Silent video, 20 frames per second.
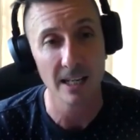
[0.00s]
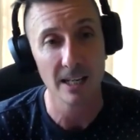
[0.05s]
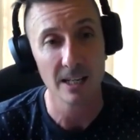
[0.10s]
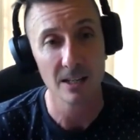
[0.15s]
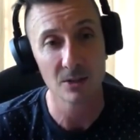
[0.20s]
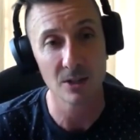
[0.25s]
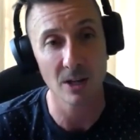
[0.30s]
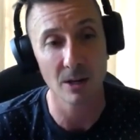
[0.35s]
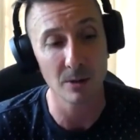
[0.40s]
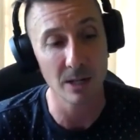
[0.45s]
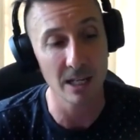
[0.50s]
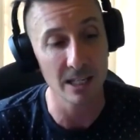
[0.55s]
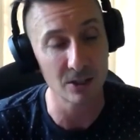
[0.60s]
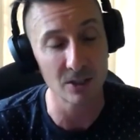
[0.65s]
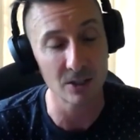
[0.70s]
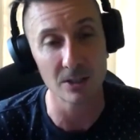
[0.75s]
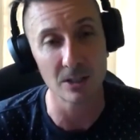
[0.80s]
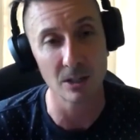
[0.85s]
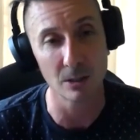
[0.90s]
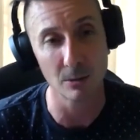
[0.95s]
So it's
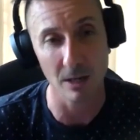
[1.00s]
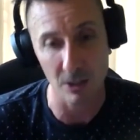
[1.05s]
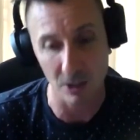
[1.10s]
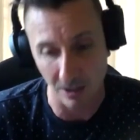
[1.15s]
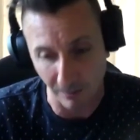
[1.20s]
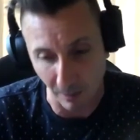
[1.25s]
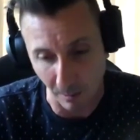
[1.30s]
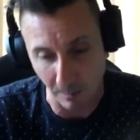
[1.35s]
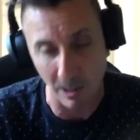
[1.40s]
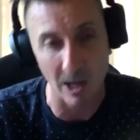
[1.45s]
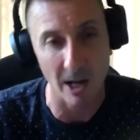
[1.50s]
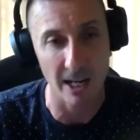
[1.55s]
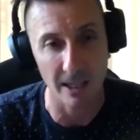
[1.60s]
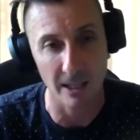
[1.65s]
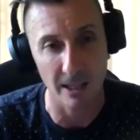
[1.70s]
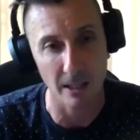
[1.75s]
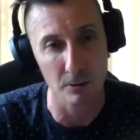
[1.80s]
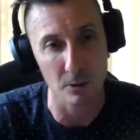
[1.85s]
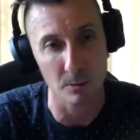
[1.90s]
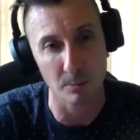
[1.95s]
just a question of applying
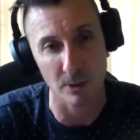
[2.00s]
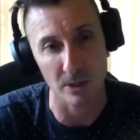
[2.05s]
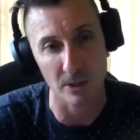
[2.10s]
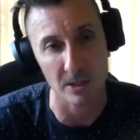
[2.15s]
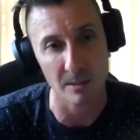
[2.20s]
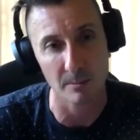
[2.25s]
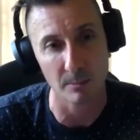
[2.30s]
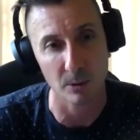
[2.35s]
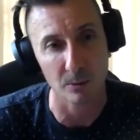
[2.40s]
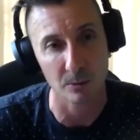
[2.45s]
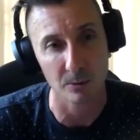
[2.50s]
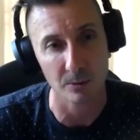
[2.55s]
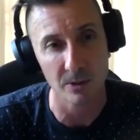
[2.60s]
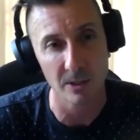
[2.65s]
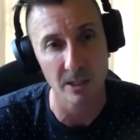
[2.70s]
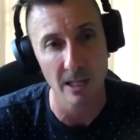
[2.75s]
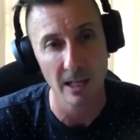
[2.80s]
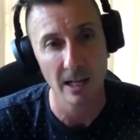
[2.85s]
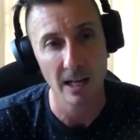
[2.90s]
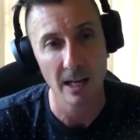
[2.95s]
those principles.
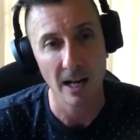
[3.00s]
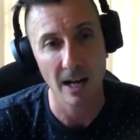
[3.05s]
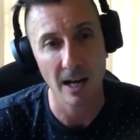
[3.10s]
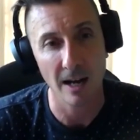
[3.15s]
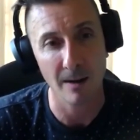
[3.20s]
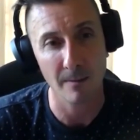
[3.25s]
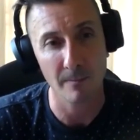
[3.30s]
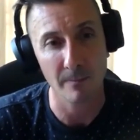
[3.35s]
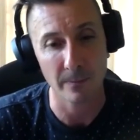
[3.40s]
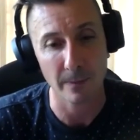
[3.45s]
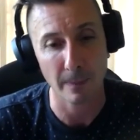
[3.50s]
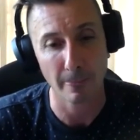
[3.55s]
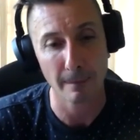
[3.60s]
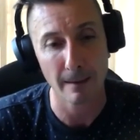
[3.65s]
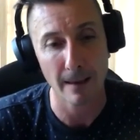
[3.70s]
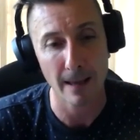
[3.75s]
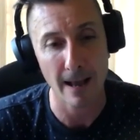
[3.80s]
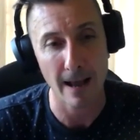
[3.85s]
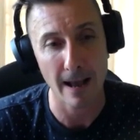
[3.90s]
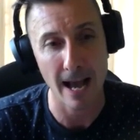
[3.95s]

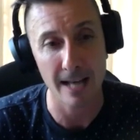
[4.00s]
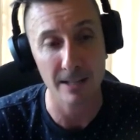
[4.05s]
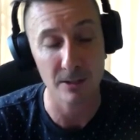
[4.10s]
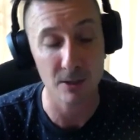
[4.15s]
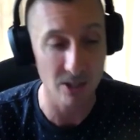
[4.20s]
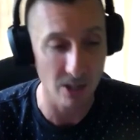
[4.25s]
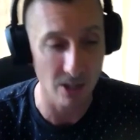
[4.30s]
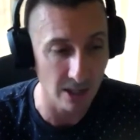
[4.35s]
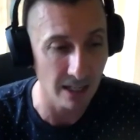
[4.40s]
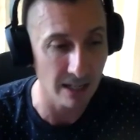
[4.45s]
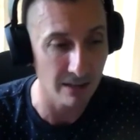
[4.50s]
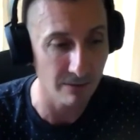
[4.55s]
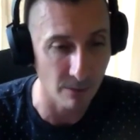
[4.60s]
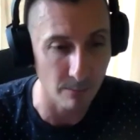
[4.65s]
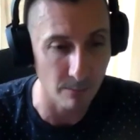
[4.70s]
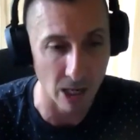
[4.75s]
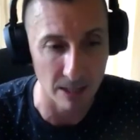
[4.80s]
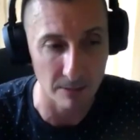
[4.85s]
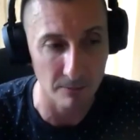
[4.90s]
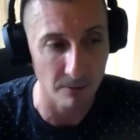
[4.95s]
And certainly for
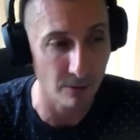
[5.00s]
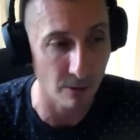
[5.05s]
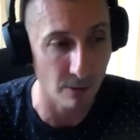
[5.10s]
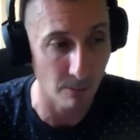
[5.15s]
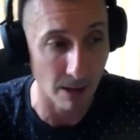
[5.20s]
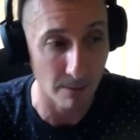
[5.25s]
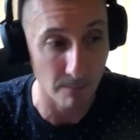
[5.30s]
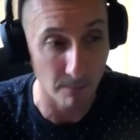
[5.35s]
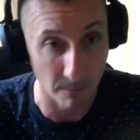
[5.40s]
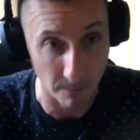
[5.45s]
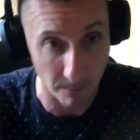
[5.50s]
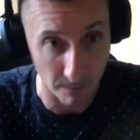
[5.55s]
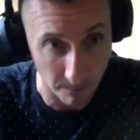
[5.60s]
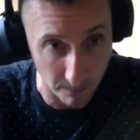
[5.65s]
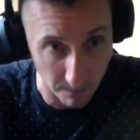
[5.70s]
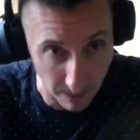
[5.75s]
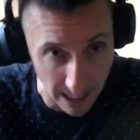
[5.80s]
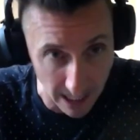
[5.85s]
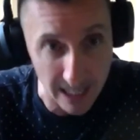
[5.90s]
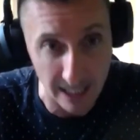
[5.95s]
my
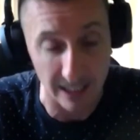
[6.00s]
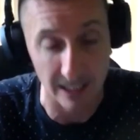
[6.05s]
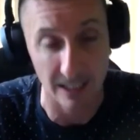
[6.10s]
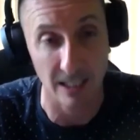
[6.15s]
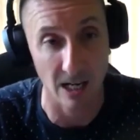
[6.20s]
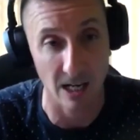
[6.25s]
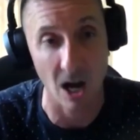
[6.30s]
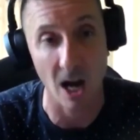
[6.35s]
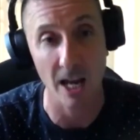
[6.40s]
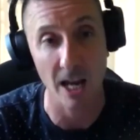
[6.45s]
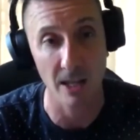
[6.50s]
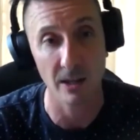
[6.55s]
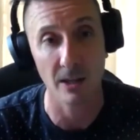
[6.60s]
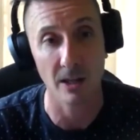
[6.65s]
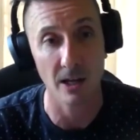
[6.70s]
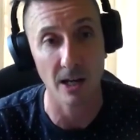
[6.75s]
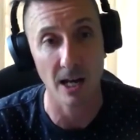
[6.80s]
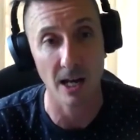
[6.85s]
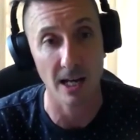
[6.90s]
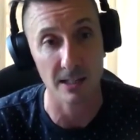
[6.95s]
big client
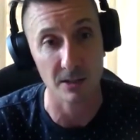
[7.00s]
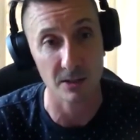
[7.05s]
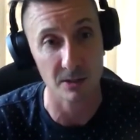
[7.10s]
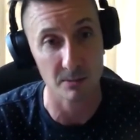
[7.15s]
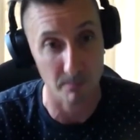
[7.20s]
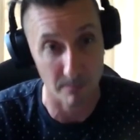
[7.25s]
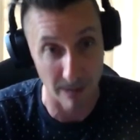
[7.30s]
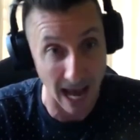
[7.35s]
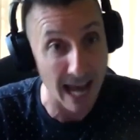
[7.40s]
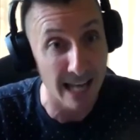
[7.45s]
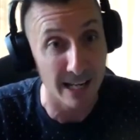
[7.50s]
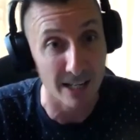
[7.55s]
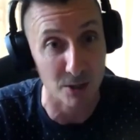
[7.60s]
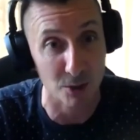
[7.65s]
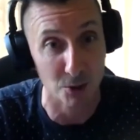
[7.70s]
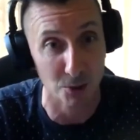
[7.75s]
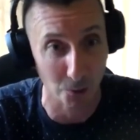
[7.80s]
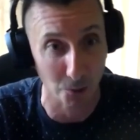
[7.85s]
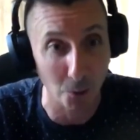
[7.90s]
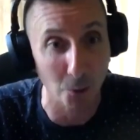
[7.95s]
that has banned
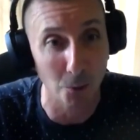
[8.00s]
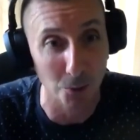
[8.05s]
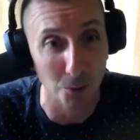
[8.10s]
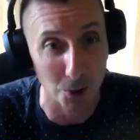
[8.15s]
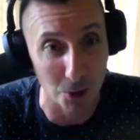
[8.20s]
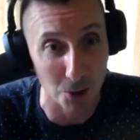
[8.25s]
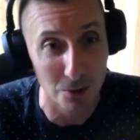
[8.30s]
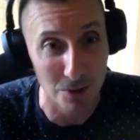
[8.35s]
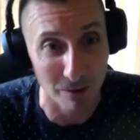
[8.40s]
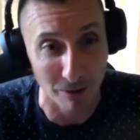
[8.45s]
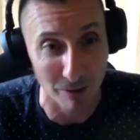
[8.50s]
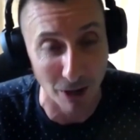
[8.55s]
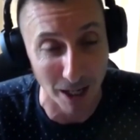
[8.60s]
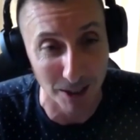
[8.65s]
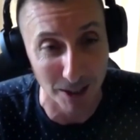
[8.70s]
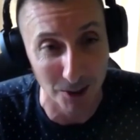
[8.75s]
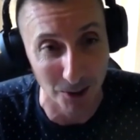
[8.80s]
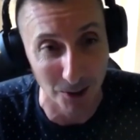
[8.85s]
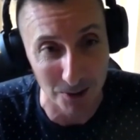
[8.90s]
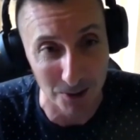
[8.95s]
all use of
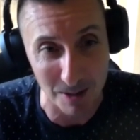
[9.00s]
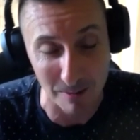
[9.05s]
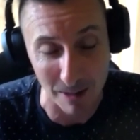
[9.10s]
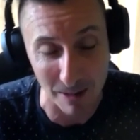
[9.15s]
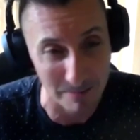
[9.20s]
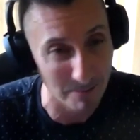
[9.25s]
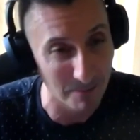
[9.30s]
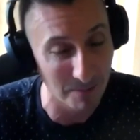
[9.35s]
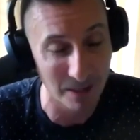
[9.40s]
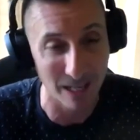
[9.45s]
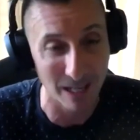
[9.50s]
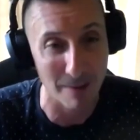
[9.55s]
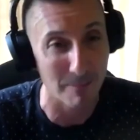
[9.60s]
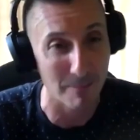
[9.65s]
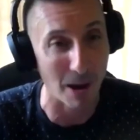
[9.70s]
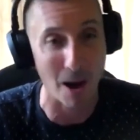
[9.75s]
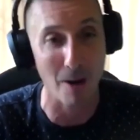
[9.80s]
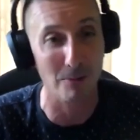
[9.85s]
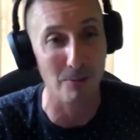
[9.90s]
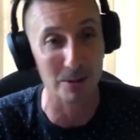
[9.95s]
icons. I mean, clip
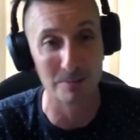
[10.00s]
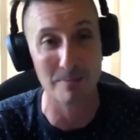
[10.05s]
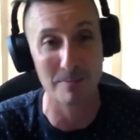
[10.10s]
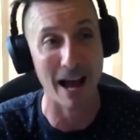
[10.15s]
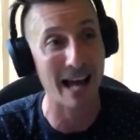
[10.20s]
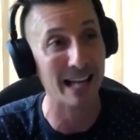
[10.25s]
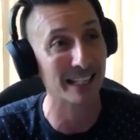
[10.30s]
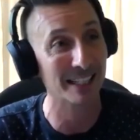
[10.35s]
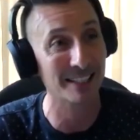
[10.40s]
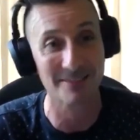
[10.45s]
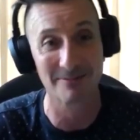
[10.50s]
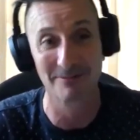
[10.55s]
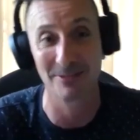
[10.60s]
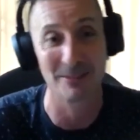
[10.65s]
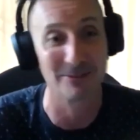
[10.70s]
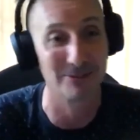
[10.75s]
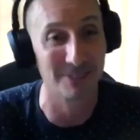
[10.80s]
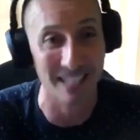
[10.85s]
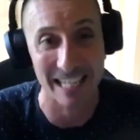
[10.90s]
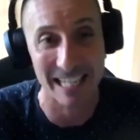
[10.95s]
art was banned
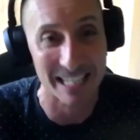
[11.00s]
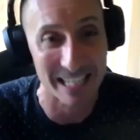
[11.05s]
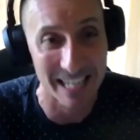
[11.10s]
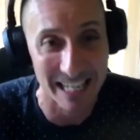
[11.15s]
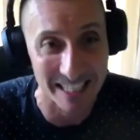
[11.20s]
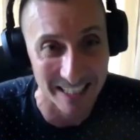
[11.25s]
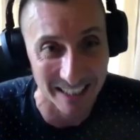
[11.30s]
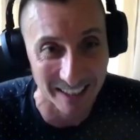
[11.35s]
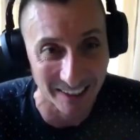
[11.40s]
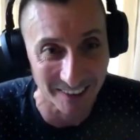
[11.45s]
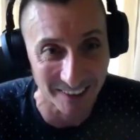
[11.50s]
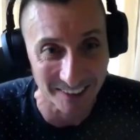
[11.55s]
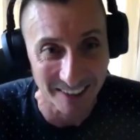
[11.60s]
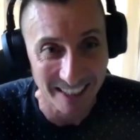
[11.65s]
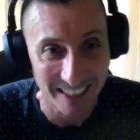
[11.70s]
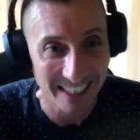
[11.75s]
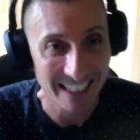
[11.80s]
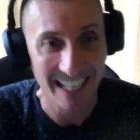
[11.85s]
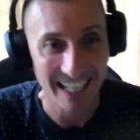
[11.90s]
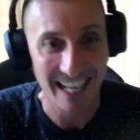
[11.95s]
15 years ago,
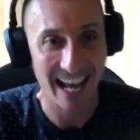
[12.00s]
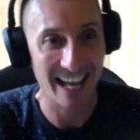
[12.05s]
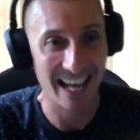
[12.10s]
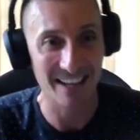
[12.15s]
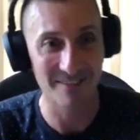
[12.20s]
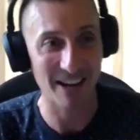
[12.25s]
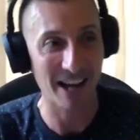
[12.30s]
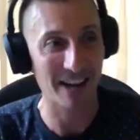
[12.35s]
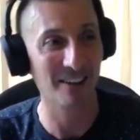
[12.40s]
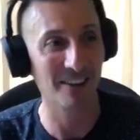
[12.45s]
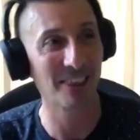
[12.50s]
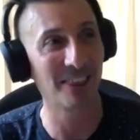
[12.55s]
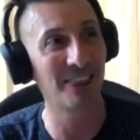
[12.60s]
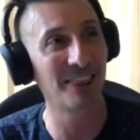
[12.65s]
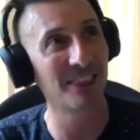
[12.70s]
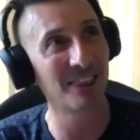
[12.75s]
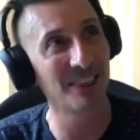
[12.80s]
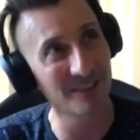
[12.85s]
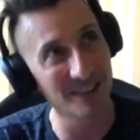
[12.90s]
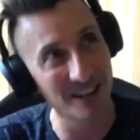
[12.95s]
and about
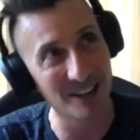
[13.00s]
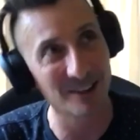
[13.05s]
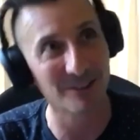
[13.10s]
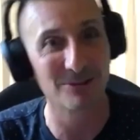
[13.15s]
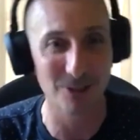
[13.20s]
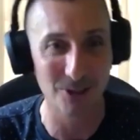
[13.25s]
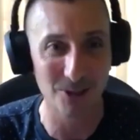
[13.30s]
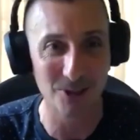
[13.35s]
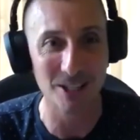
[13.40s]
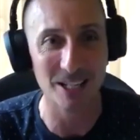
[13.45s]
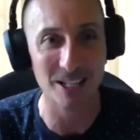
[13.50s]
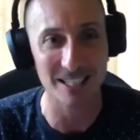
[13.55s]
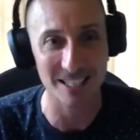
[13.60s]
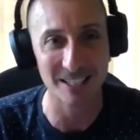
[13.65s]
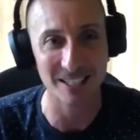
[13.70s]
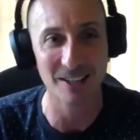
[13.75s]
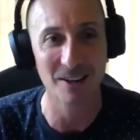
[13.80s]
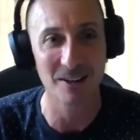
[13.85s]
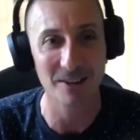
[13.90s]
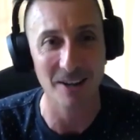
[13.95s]
3 or 4 years
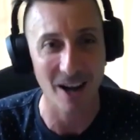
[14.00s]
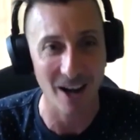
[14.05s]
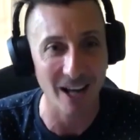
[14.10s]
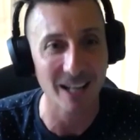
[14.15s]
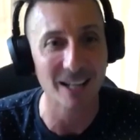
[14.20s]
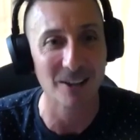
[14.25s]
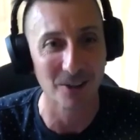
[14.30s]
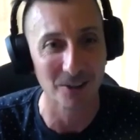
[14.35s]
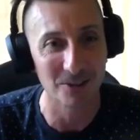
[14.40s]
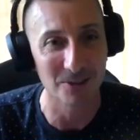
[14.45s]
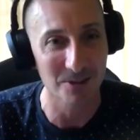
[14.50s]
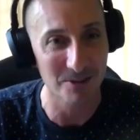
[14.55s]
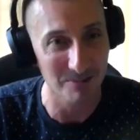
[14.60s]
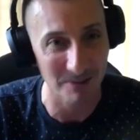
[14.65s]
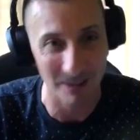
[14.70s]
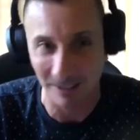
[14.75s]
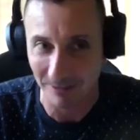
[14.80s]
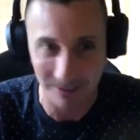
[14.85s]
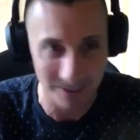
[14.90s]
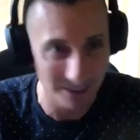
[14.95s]
ago, icons
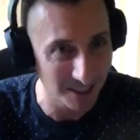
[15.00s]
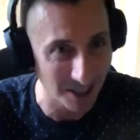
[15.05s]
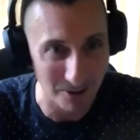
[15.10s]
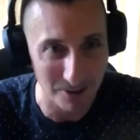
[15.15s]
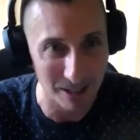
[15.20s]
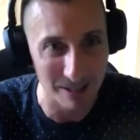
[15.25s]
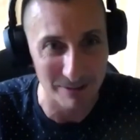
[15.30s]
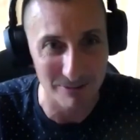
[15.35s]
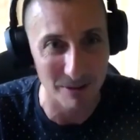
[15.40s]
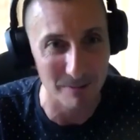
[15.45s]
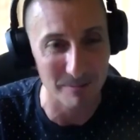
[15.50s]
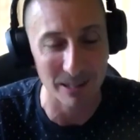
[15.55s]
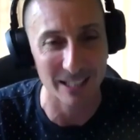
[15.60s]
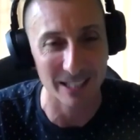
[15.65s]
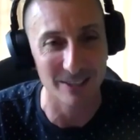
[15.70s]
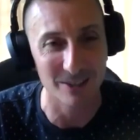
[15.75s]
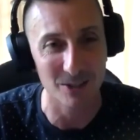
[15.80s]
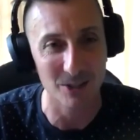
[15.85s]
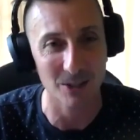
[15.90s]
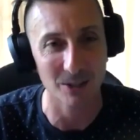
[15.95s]
were totally
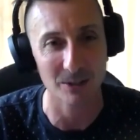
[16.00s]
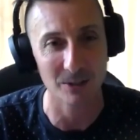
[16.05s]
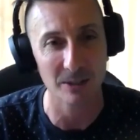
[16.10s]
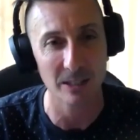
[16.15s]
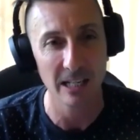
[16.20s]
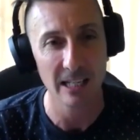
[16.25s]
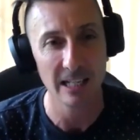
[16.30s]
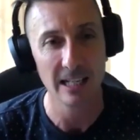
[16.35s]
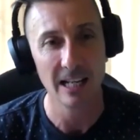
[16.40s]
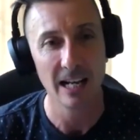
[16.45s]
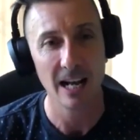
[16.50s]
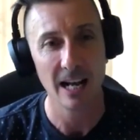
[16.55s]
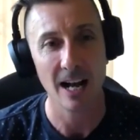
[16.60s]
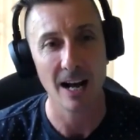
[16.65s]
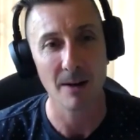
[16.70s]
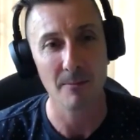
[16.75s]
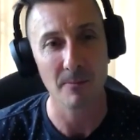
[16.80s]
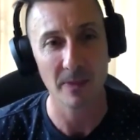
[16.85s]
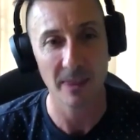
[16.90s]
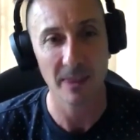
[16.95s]
forbidden too. Yeah.
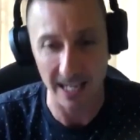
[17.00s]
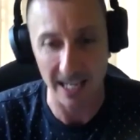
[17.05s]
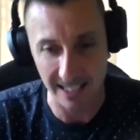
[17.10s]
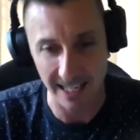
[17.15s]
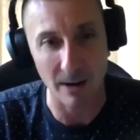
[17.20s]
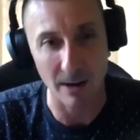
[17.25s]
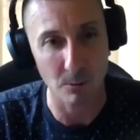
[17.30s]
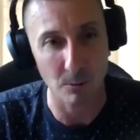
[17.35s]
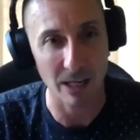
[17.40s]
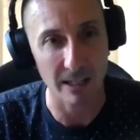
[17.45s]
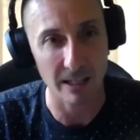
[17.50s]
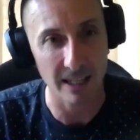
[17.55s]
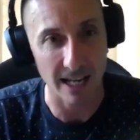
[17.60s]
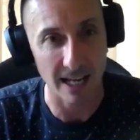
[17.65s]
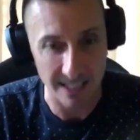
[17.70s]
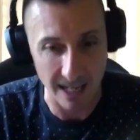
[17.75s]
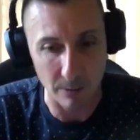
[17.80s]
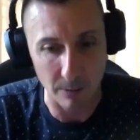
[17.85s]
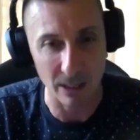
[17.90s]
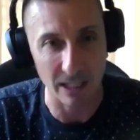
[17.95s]
That's how we
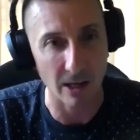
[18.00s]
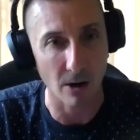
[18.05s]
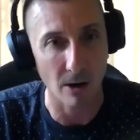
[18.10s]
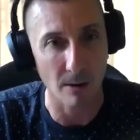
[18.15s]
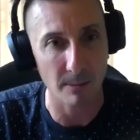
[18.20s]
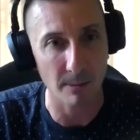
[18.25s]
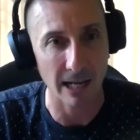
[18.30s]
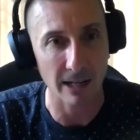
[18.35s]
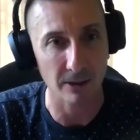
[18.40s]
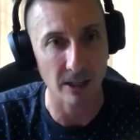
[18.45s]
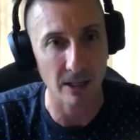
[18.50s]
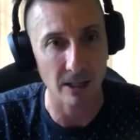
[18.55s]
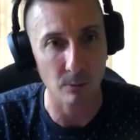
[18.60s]
go about it.